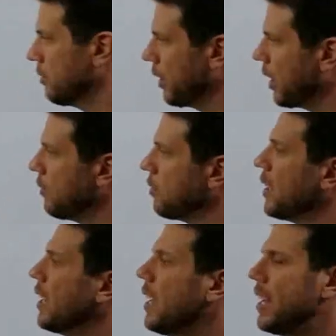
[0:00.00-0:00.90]

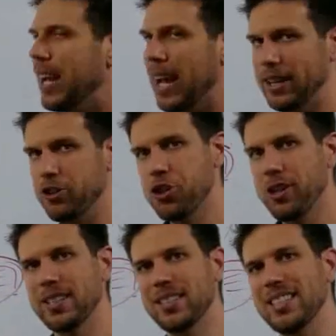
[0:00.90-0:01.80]
recovery. And
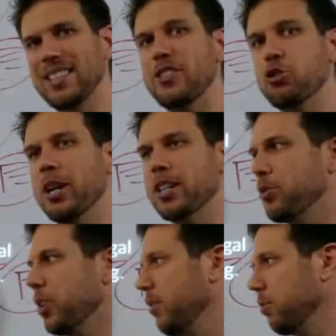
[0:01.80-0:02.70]
insurance is the
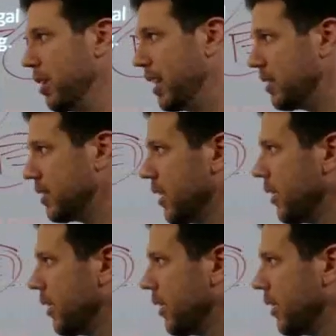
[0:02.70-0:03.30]
transfer of risk.